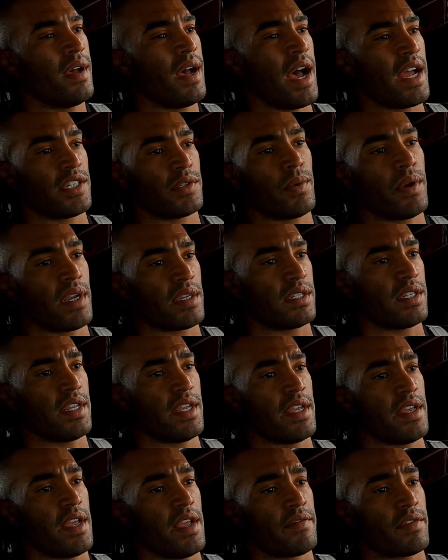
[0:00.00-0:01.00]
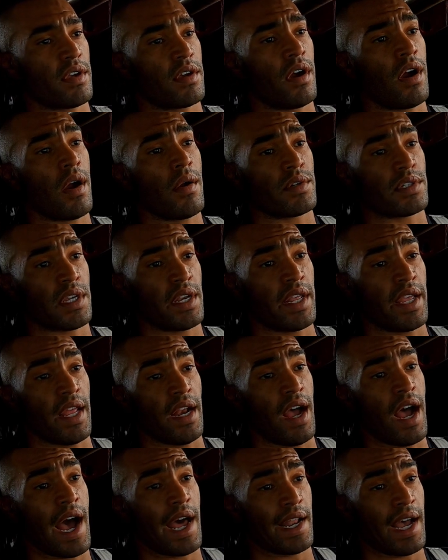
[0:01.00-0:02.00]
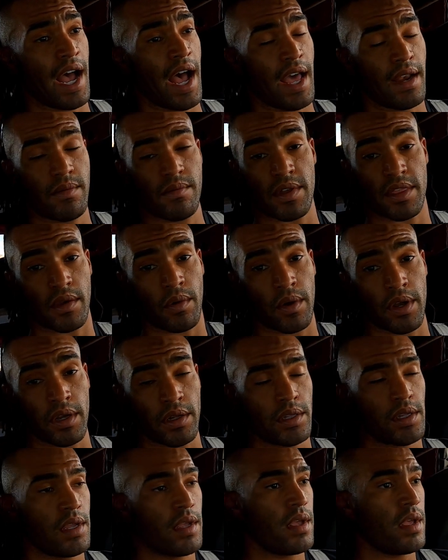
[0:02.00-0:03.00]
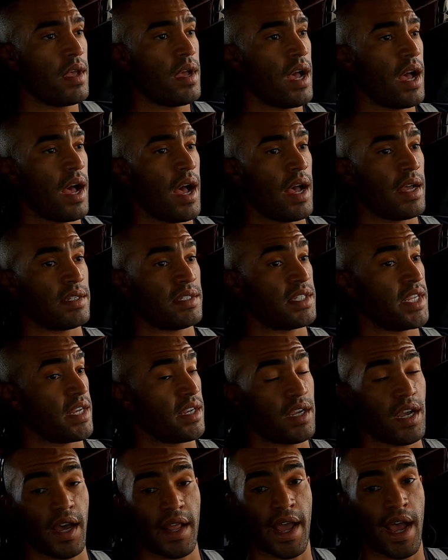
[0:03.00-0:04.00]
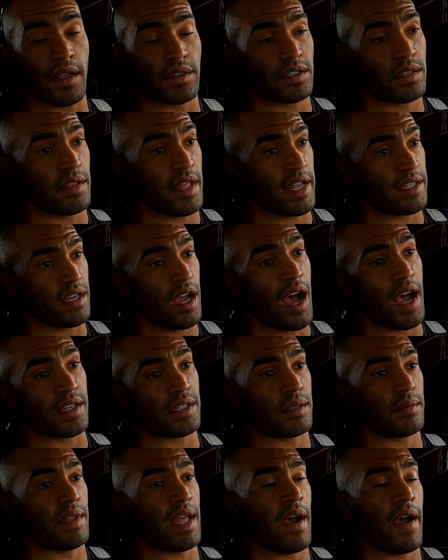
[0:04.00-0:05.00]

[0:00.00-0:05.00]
I just wanted to see if the car was gonna get hot, hot with the oil. Uh, didn't cut out, so that's awesome.